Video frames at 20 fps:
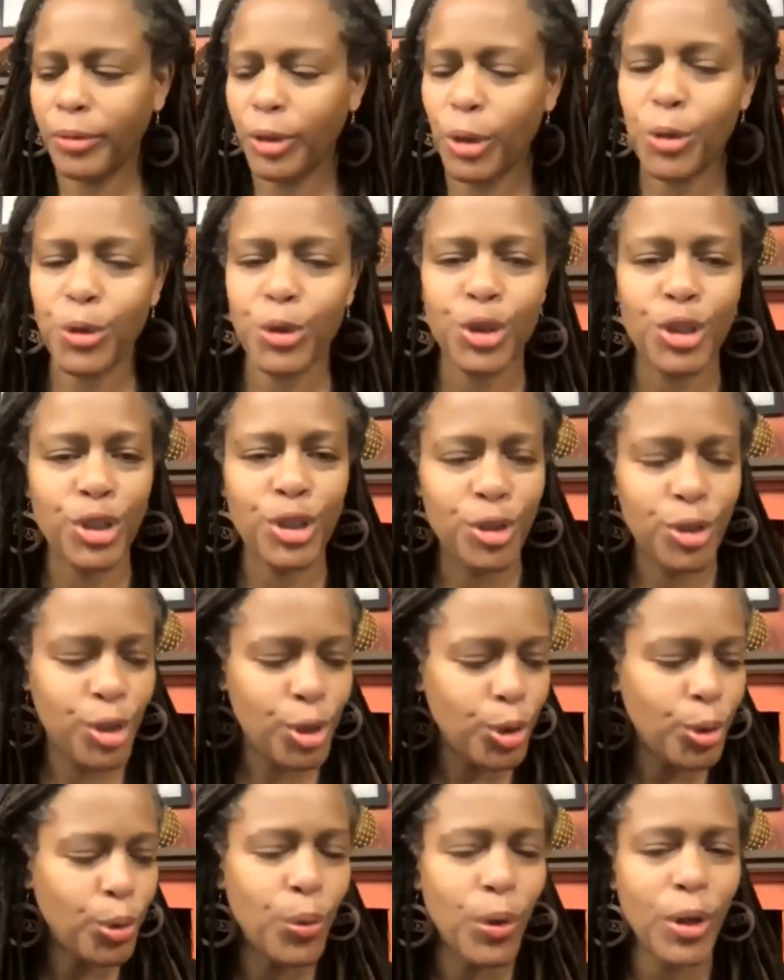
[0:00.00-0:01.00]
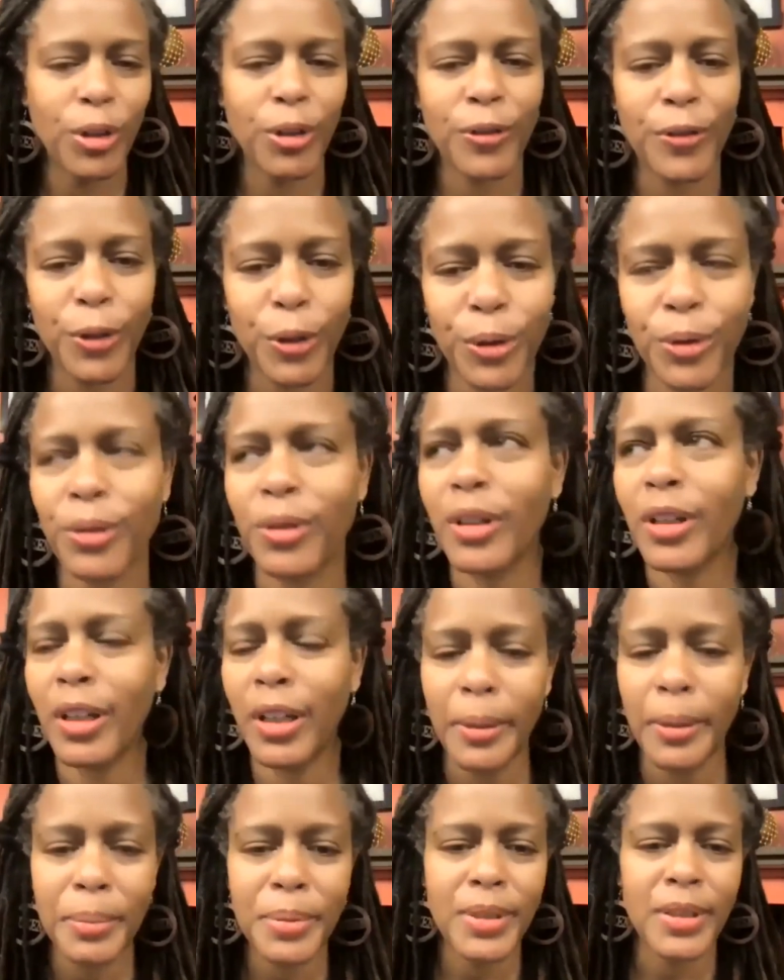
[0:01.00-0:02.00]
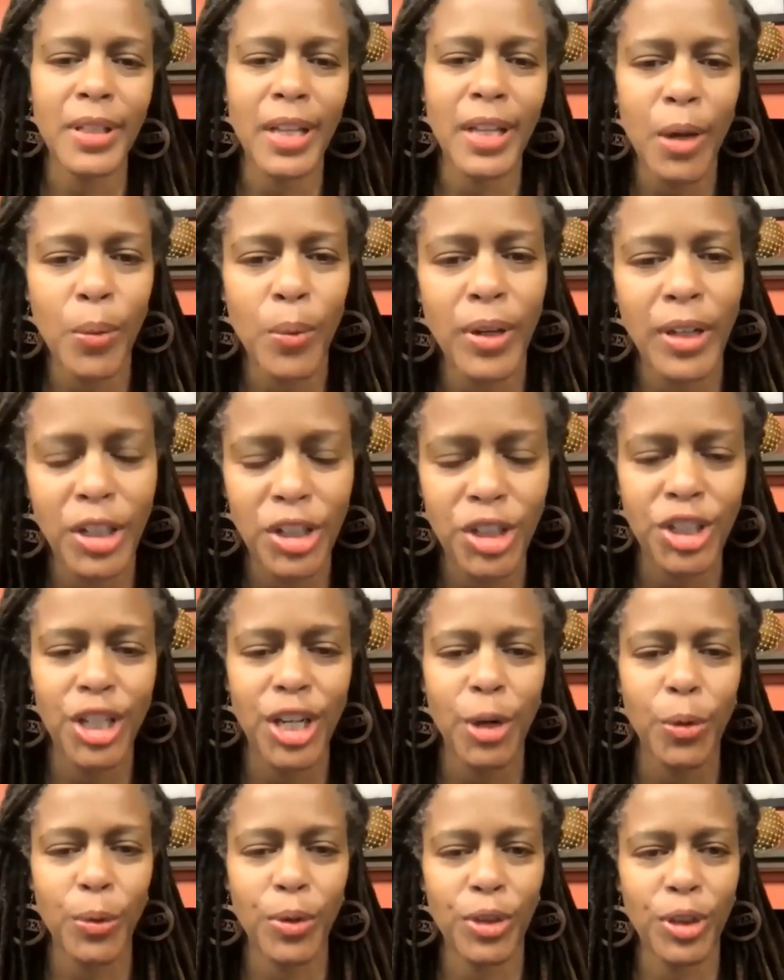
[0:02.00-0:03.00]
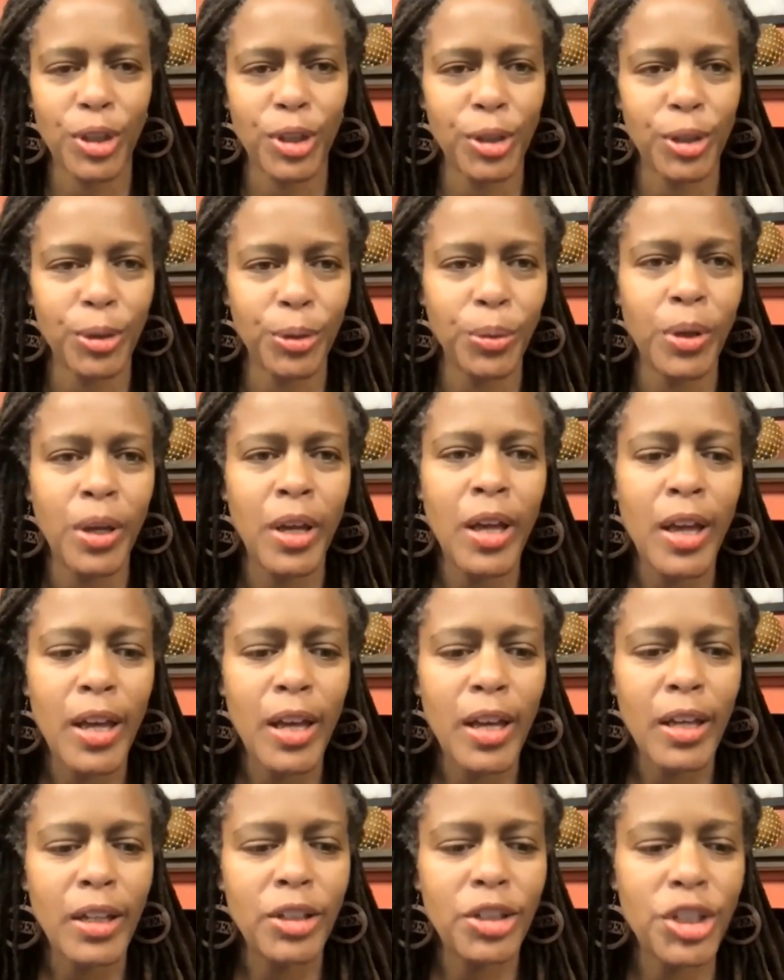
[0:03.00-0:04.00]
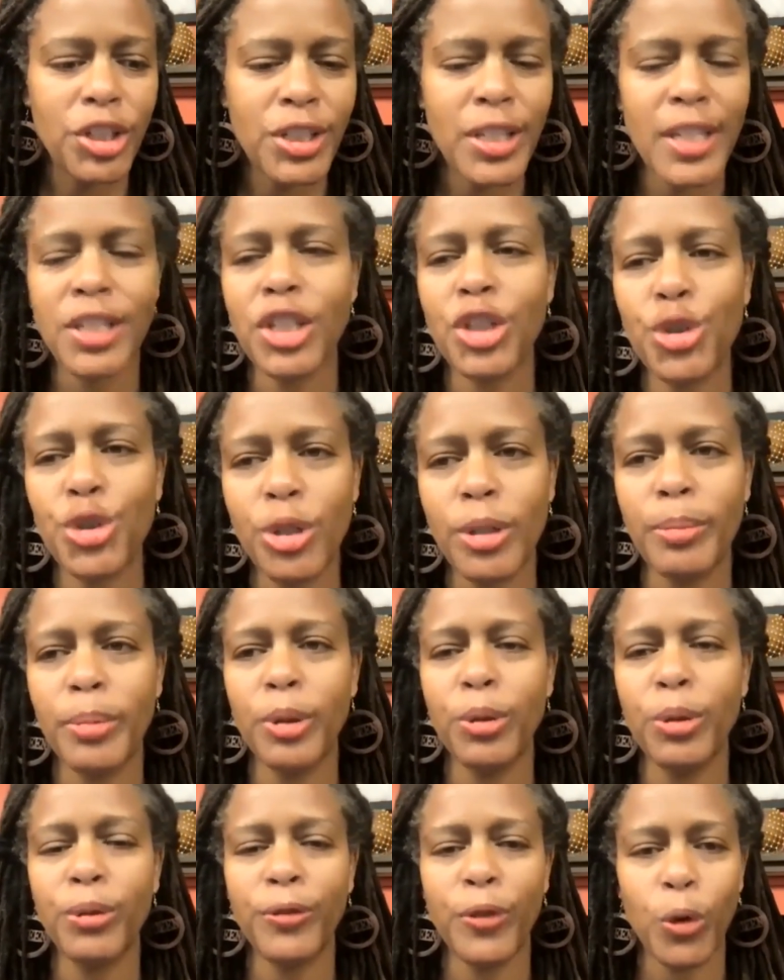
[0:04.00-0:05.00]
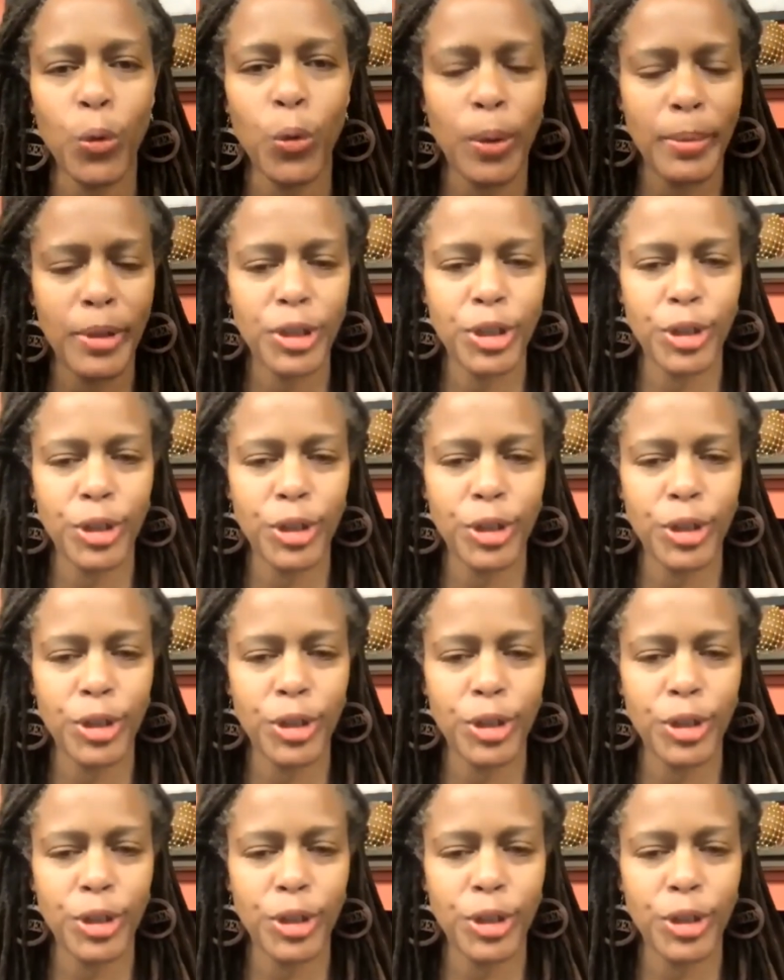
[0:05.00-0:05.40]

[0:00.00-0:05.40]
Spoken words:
Those was two wonderful clips that I wanted to share with you just as a tribute for Women's